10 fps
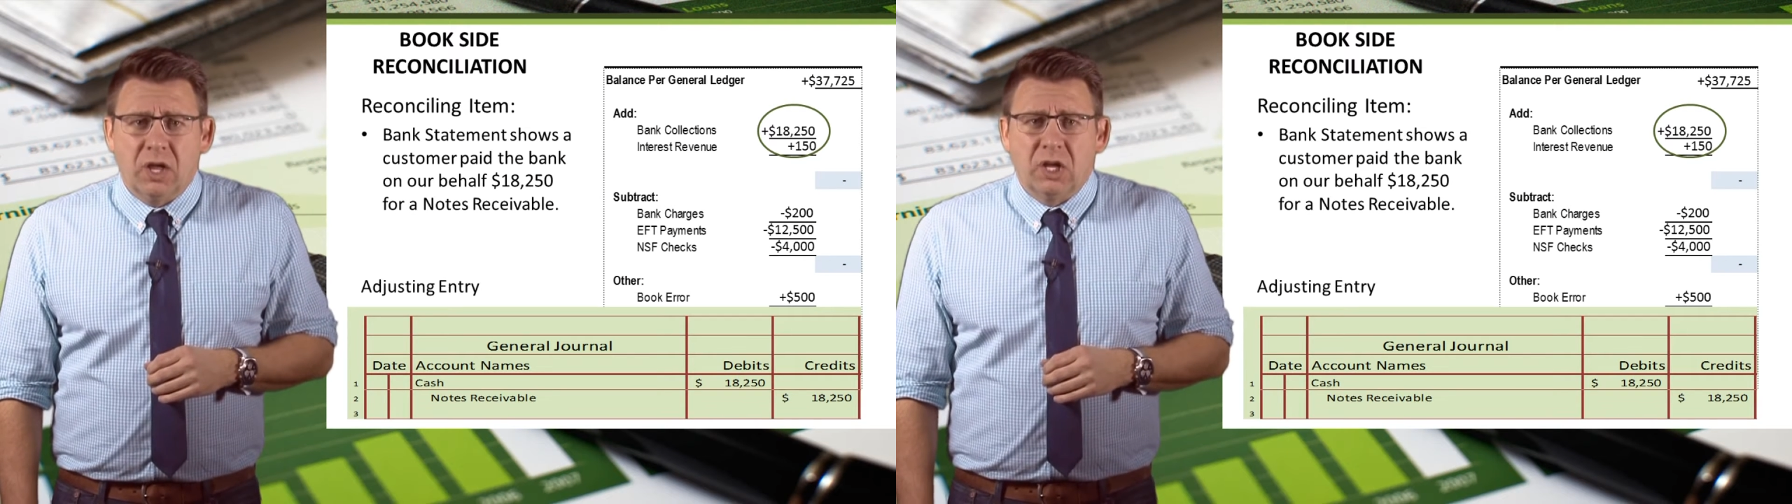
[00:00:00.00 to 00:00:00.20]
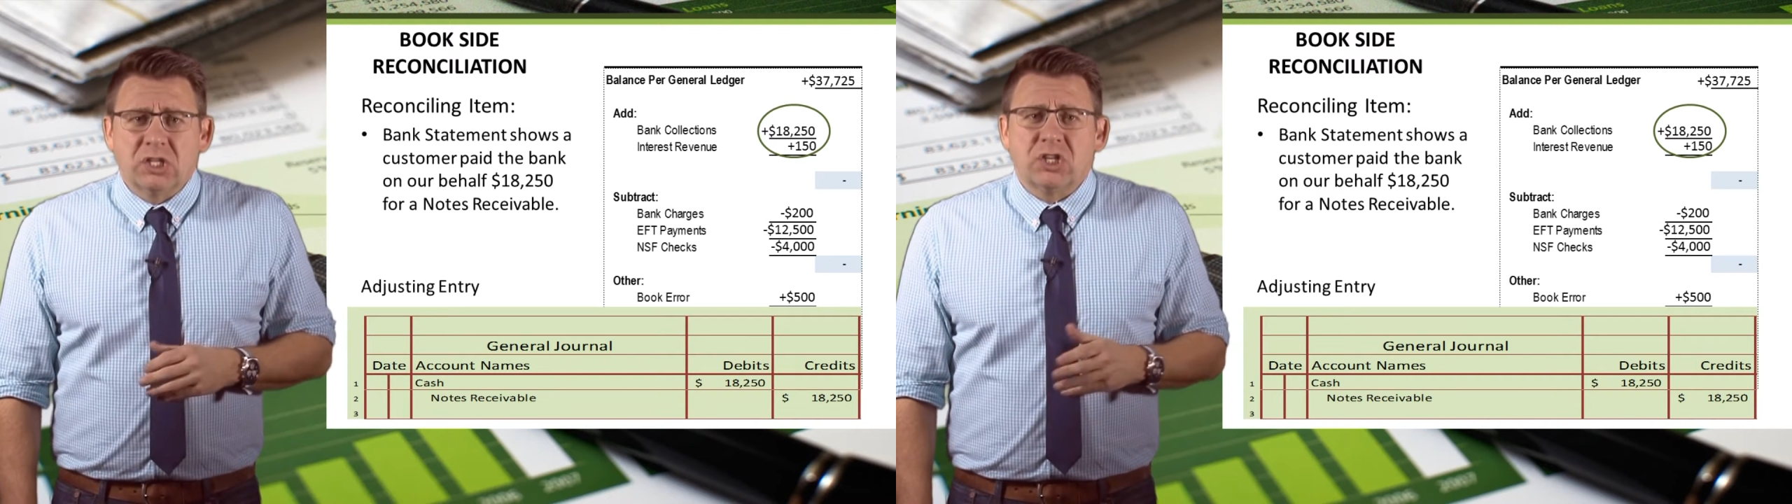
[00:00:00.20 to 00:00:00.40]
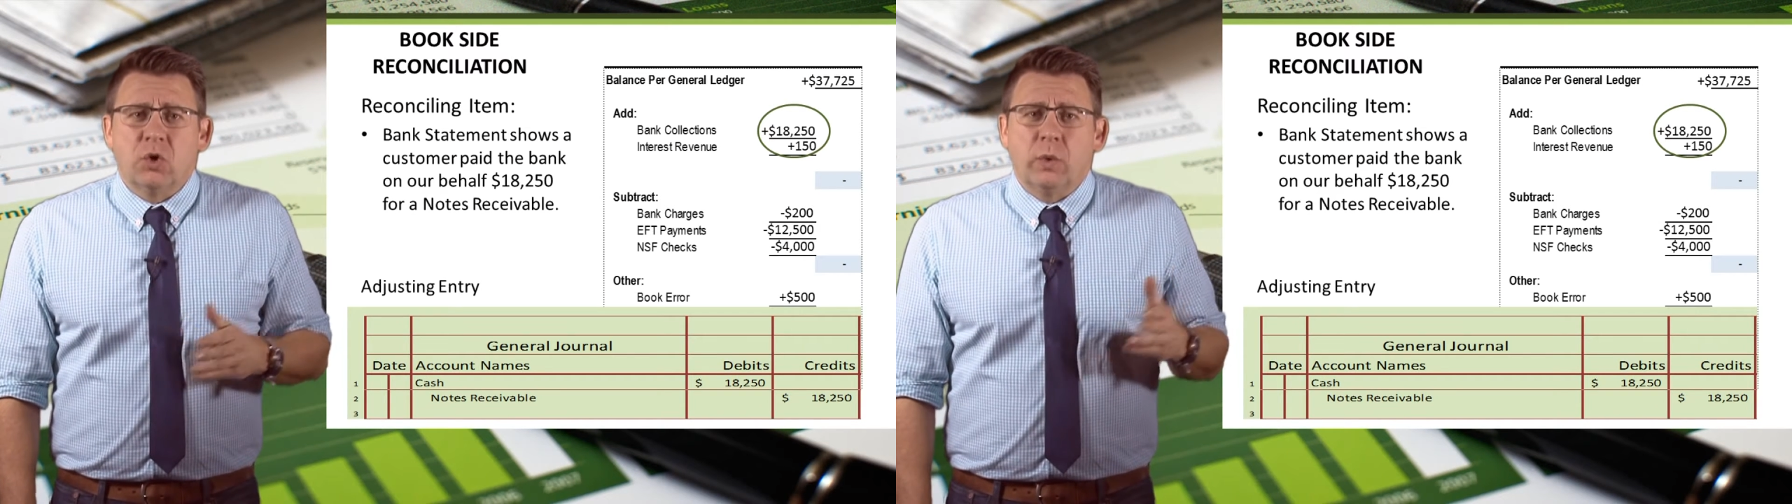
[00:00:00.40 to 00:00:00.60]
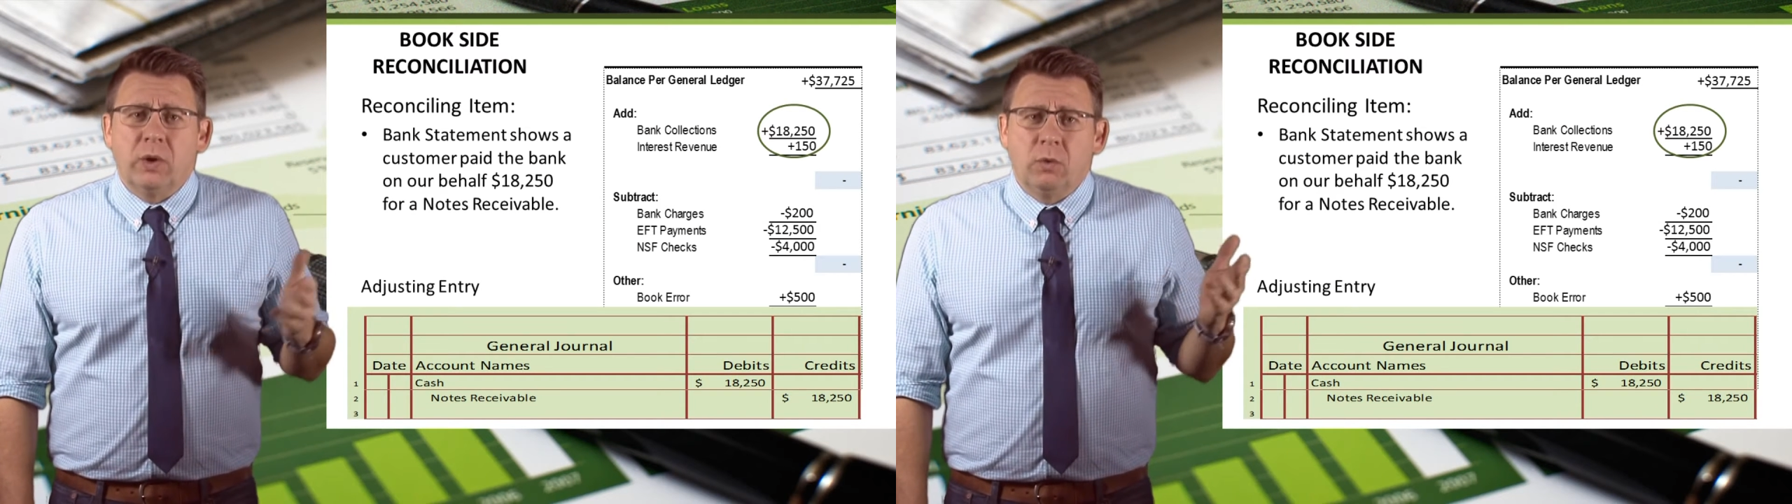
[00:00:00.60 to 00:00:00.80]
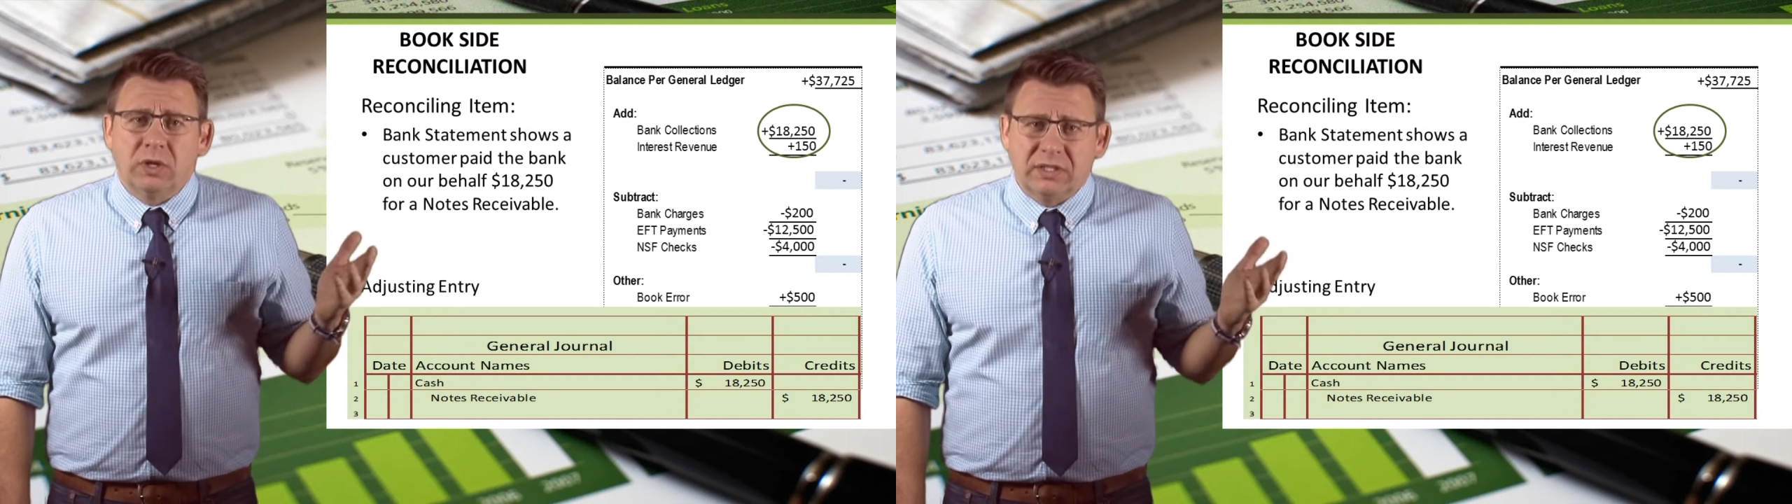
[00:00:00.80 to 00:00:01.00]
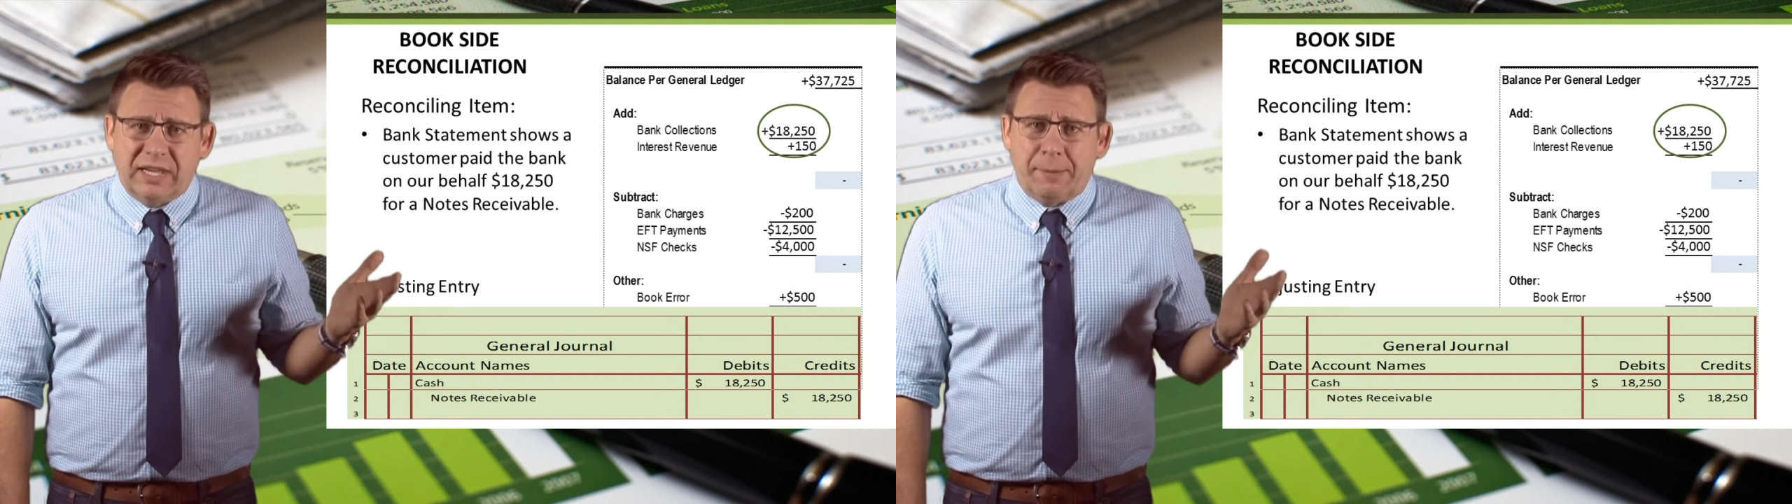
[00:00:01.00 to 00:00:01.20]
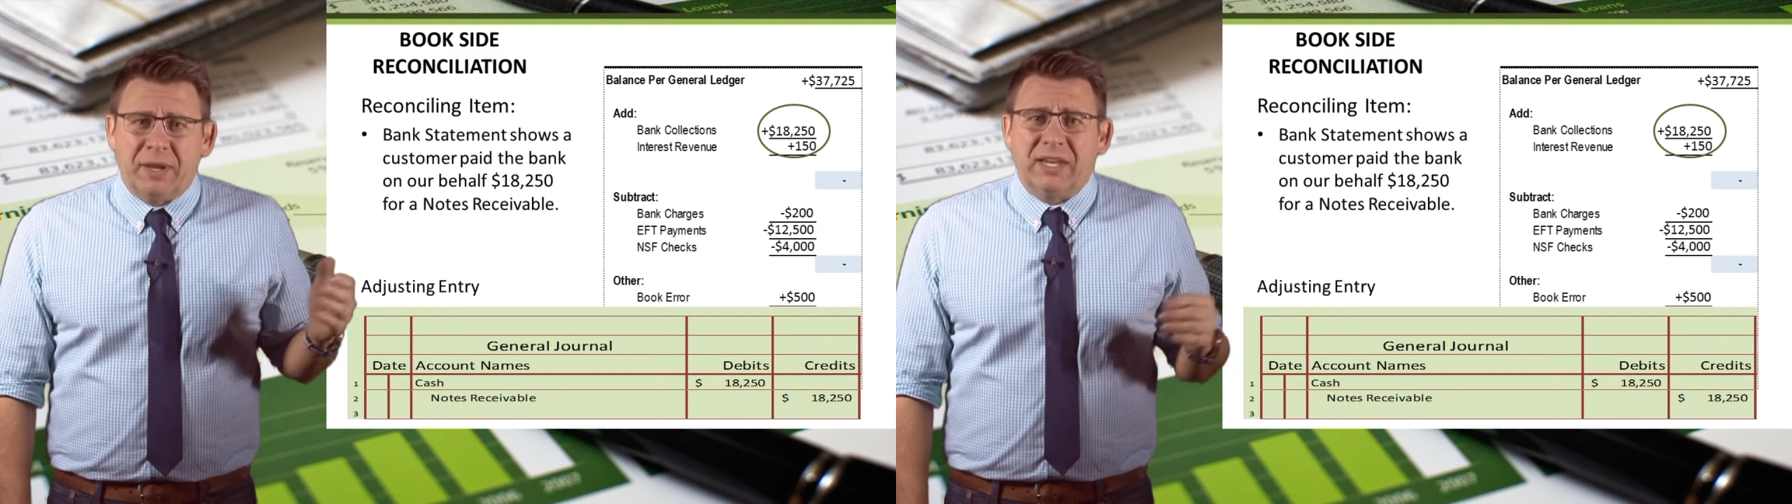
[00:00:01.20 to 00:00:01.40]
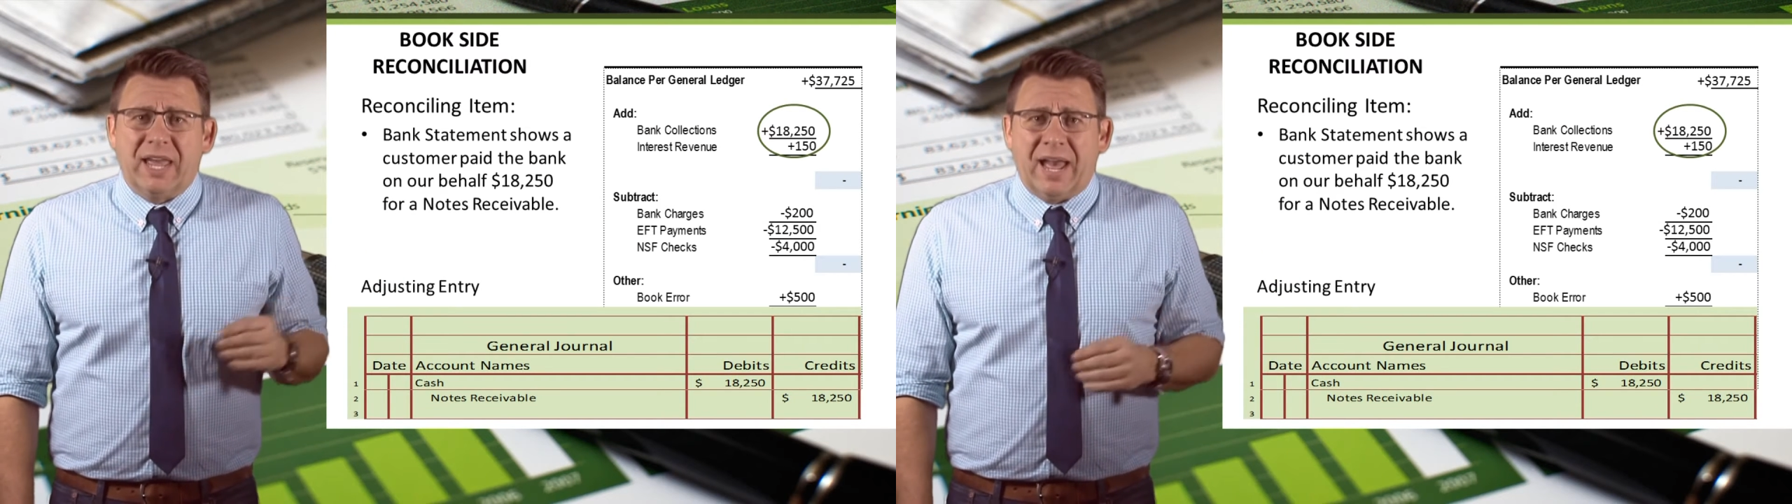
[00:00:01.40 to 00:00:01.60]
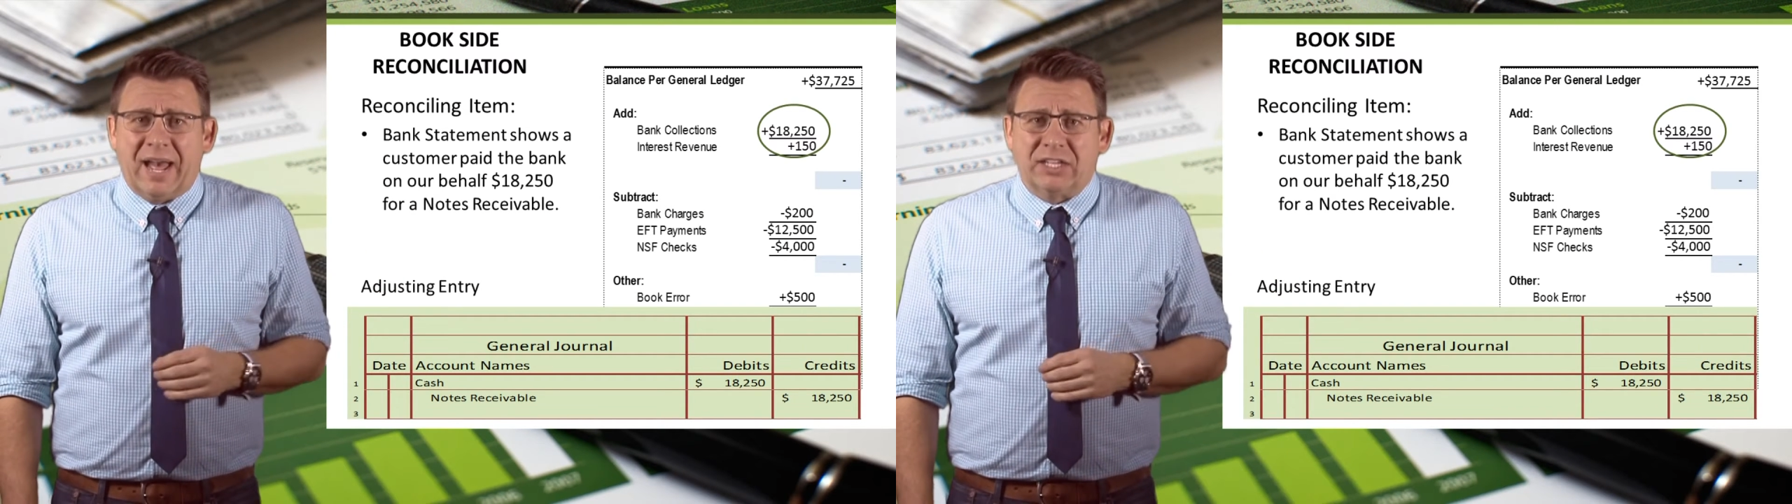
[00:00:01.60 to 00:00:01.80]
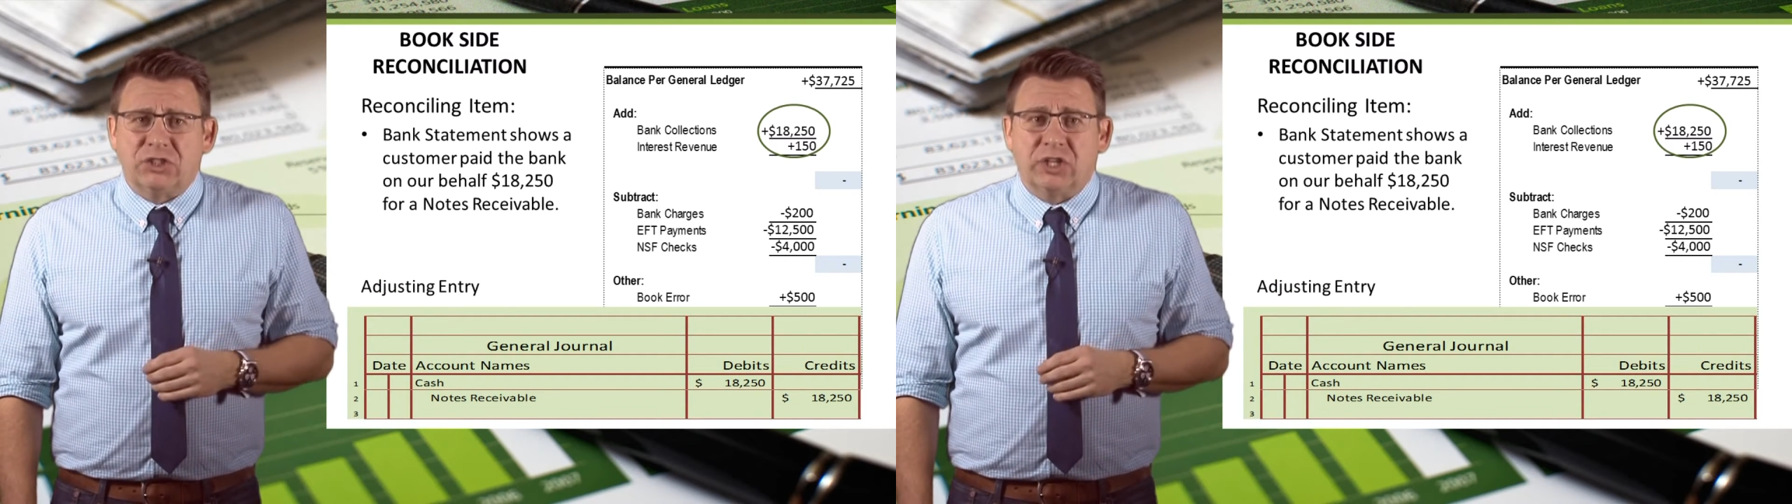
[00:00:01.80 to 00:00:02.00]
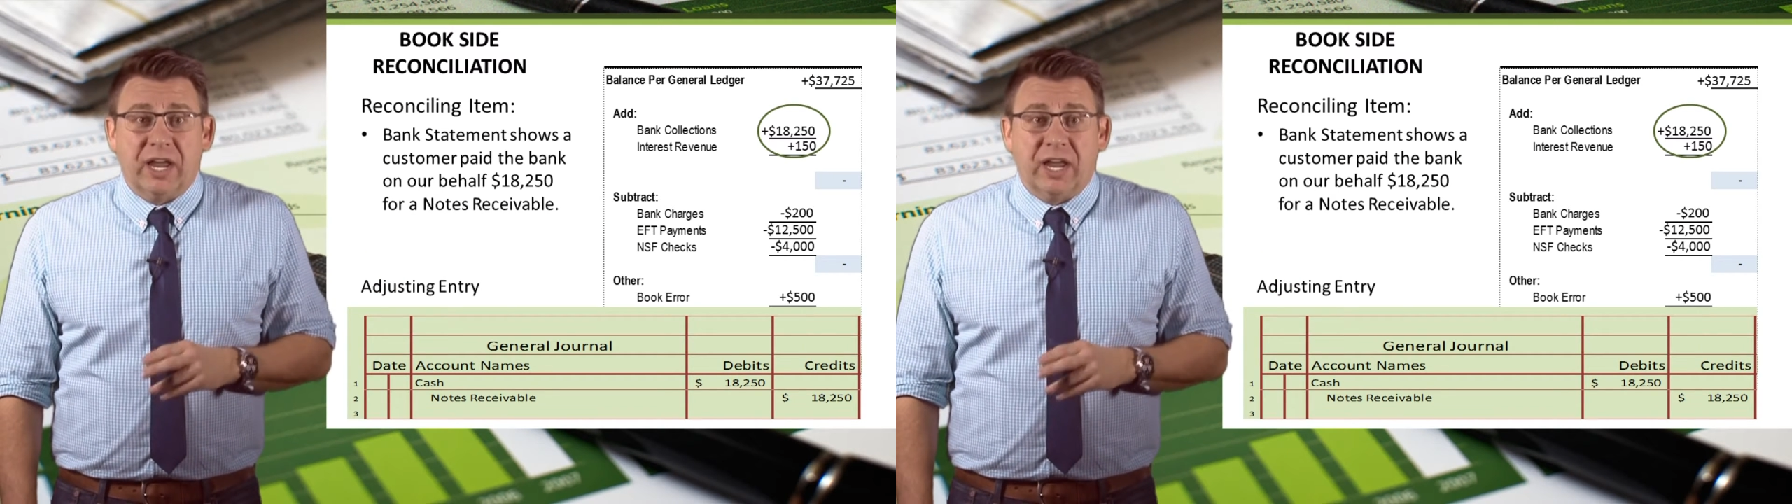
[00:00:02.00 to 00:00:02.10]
So we will debit cash